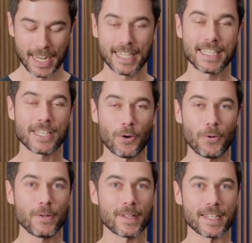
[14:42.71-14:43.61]
It's
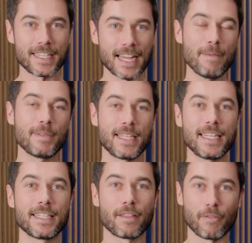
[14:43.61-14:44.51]
called the
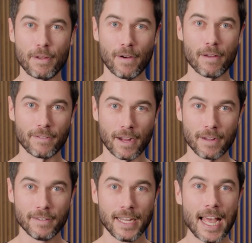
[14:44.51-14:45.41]
SAM6
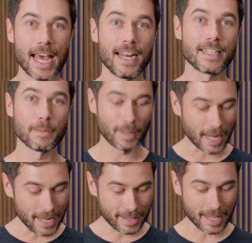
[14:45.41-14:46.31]
355, and it's a plate